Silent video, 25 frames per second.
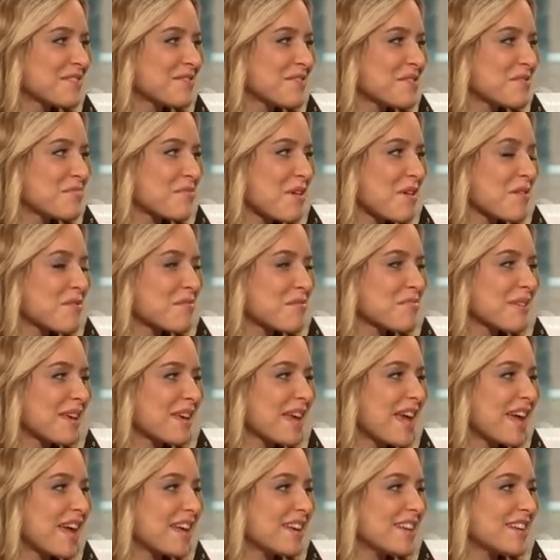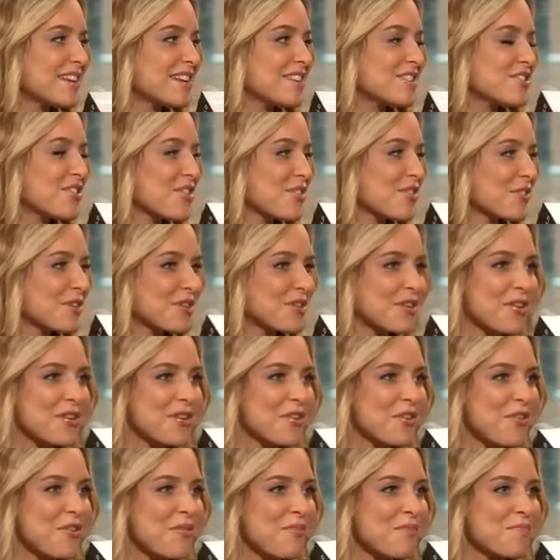We probably hated each other at
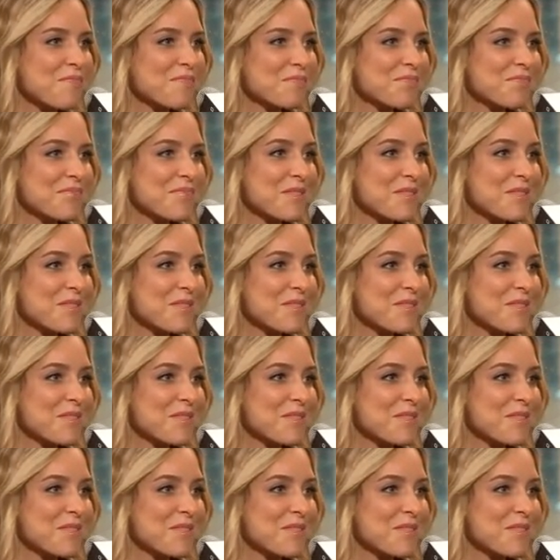home,